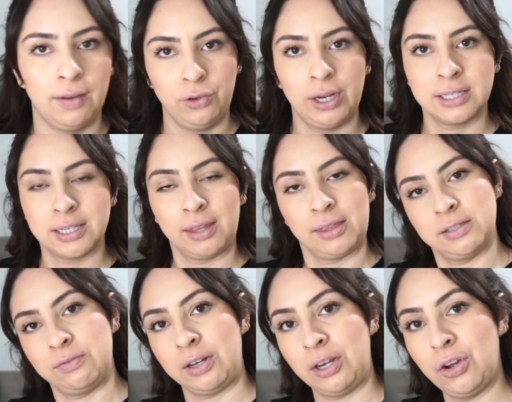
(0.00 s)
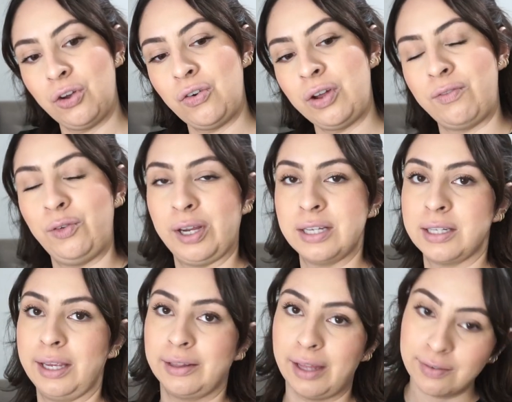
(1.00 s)
If you guys like this video, if you guys
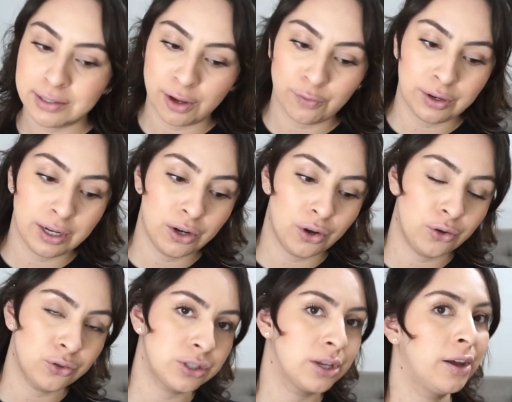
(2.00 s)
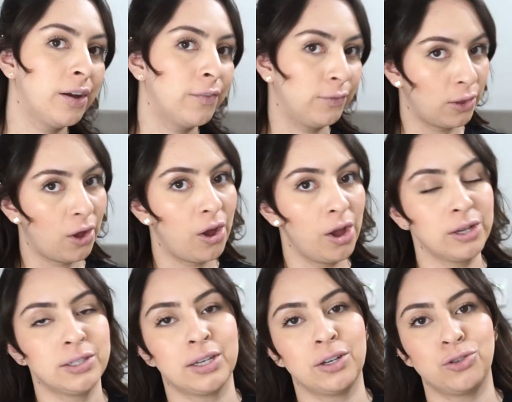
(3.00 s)
like lifestyle videos,
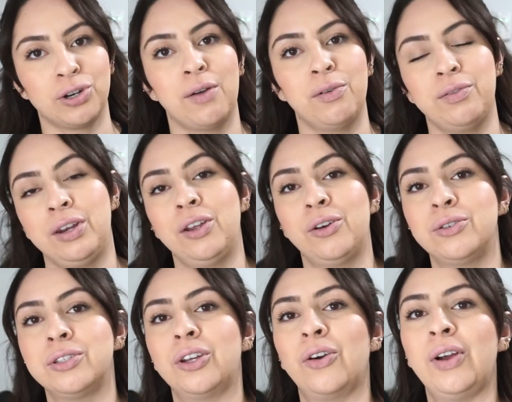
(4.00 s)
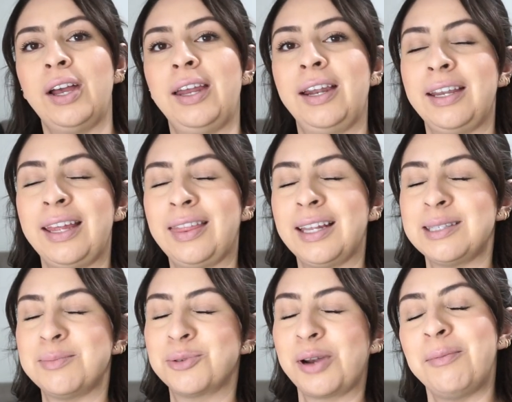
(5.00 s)
vlogs, travel videos, go ahead and hit that
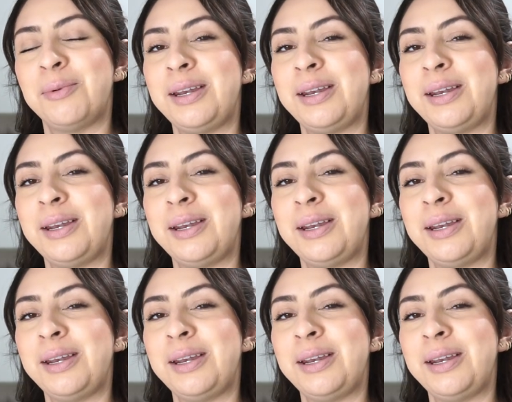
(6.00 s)
subscribe